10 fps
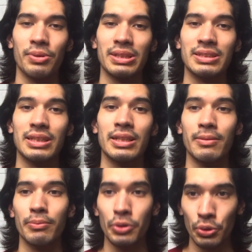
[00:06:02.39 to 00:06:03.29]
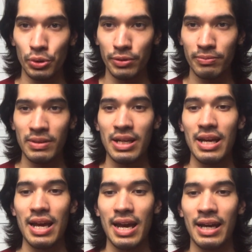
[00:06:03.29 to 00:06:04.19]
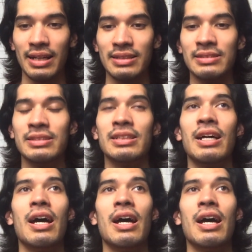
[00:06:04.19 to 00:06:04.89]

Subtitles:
was the mule. And